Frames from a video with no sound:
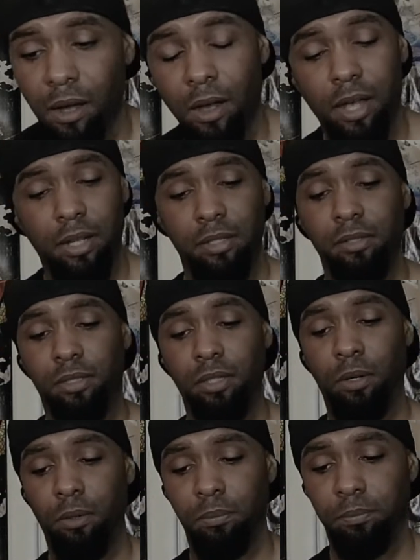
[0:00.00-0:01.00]
Alright,
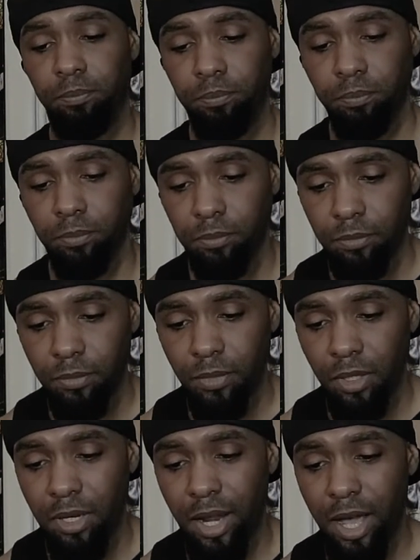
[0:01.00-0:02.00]
so
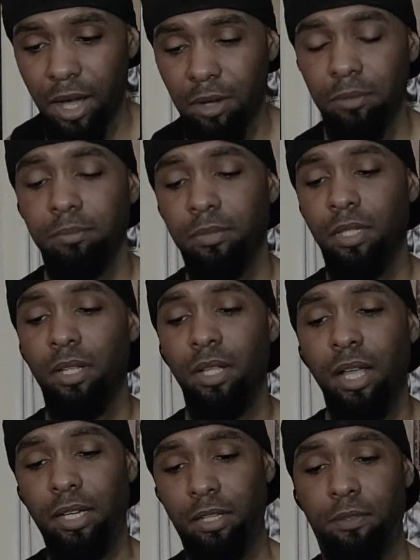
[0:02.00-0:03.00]
now
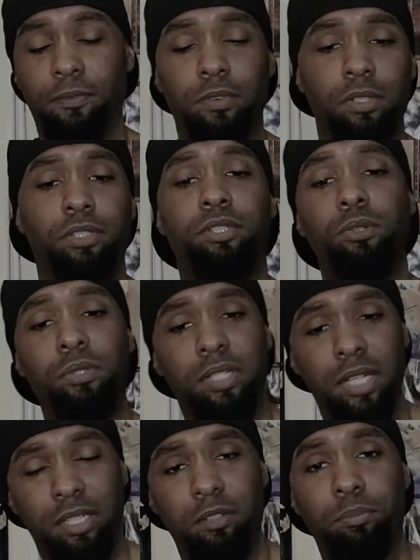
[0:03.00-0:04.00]
I did the first 2
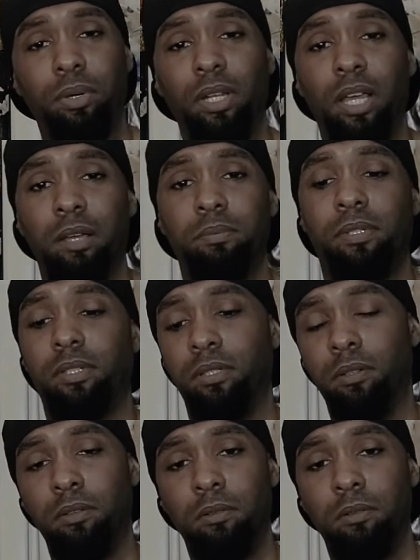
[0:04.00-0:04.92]
sets of pull-ups.